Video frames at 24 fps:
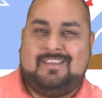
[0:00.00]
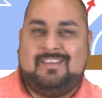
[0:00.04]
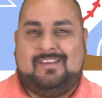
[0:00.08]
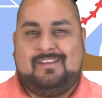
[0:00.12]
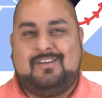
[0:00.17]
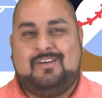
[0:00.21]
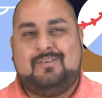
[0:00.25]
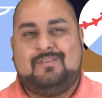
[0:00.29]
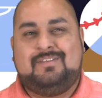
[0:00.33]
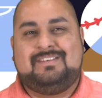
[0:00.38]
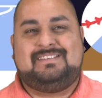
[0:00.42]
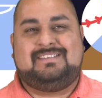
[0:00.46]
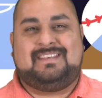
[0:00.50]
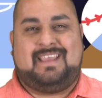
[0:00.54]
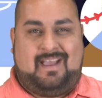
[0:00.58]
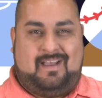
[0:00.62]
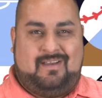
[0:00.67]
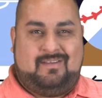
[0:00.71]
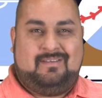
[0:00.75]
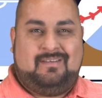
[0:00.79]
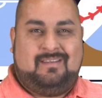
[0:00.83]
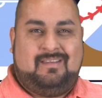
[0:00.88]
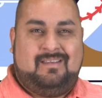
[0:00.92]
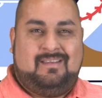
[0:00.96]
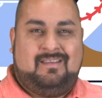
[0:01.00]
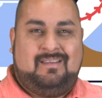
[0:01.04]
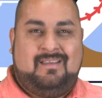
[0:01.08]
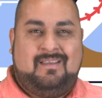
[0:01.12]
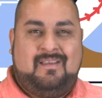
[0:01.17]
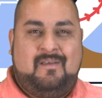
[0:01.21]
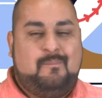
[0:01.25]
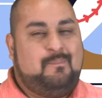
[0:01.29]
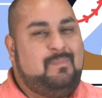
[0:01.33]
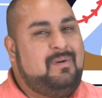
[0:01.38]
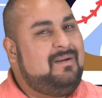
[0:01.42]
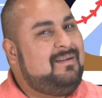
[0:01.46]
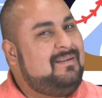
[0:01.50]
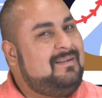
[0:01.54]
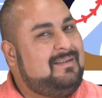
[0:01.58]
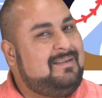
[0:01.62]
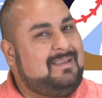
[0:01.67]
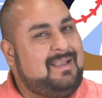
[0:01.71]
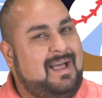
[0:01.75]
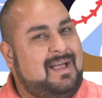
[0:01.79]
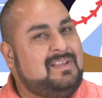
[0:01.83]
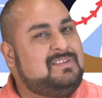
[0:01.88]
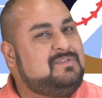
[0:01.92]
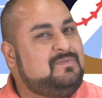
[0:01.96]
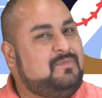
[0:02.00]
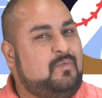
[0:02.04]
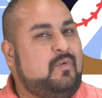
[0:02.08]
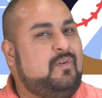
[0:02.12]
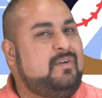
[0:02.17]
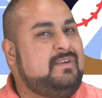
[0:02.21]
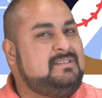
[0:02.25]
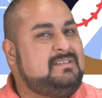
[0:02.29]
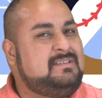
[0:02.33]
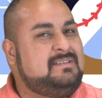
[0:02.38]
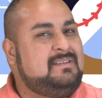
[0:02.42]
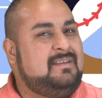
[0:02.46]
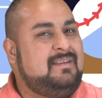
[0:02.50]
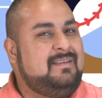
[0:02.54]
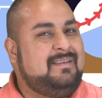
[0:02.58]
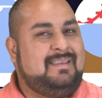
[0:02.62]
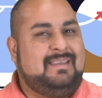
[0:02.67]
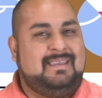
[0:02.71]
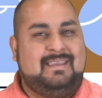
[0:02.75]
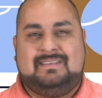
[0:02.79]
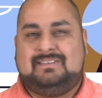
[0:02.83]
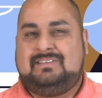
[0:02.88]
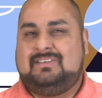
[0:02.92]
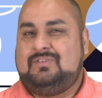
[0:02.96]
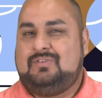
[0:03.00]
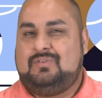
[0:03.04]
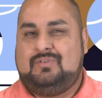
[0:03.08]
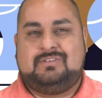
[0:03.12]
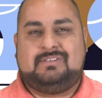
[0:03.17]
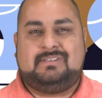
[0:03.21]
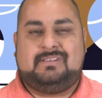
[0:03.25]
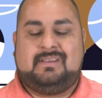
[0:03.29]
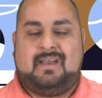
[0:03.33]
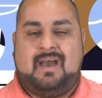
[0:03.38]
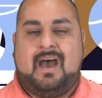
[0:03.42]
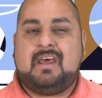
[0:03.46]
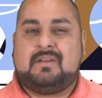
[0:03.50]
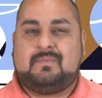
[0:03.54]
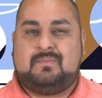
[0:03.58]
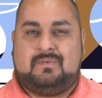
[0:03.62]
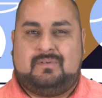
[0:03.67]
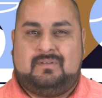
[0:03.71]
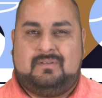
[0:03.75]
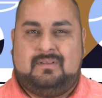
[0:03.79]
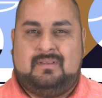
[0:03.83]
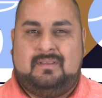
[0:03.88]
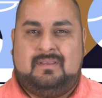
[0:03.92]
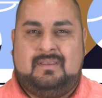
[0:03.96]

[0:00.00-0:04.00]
You know the sound, but God's voice isn't usually audible.